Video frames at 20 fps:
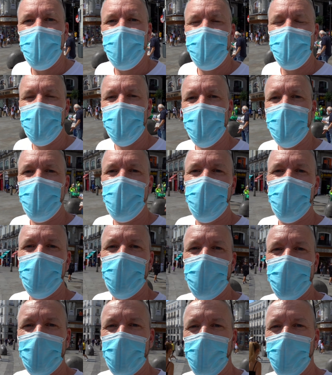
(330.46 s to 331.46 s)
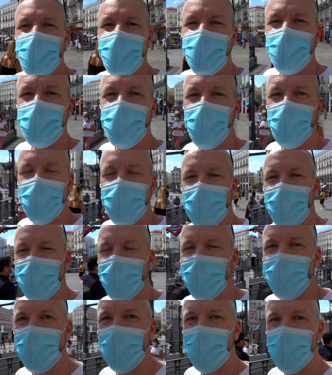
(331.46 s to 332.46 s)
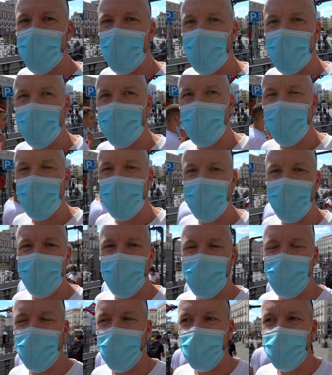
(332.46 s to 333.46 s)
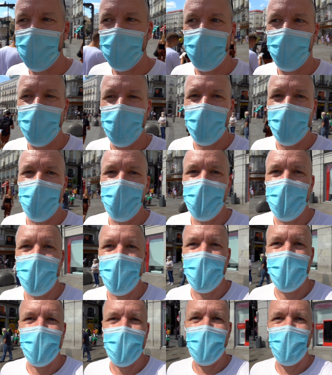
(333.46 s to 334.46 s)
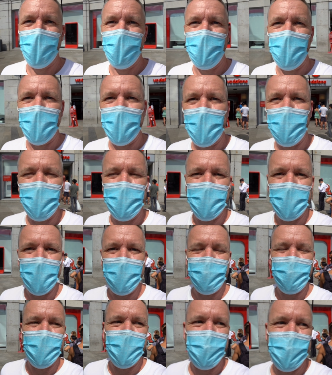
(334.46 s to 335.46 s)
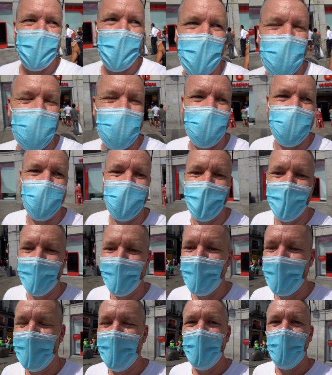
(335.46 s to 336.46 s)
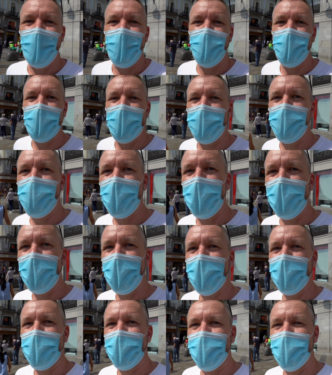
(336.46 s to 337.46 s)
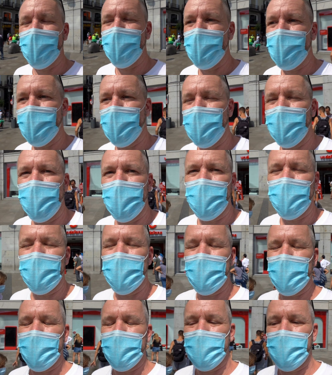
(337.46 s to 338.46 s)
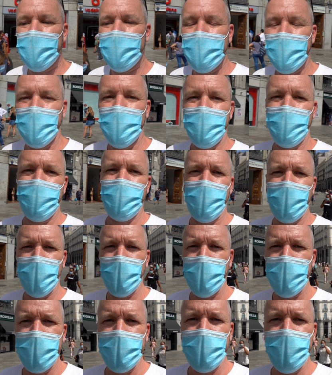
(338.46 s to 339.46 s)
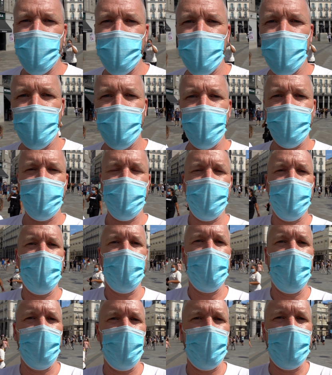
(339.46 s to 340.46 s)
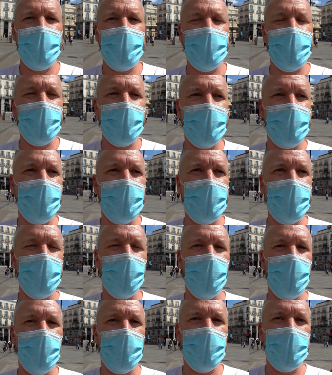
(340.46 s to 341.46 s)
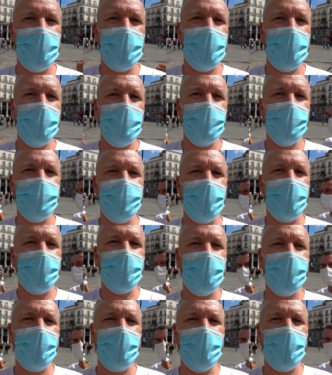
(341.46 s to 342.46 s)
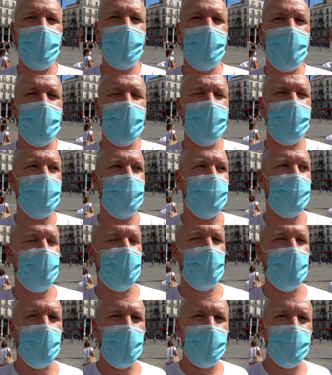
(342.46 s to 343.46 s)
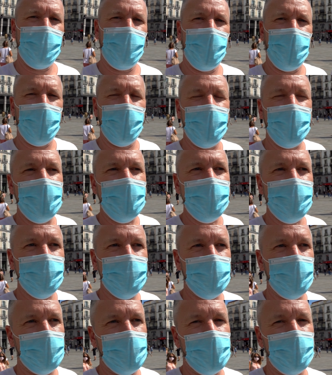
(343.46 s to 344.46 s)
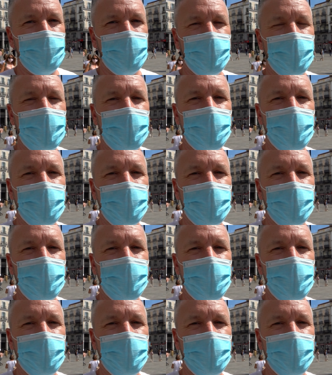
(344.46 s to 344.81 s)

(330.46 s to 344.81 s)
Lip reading: So now we just bought the SIM card at the shop here behind me. I cannot make advertisement, but we are paying 40 euros and we are getting 110 gigabytes for 4 weeks, so that should be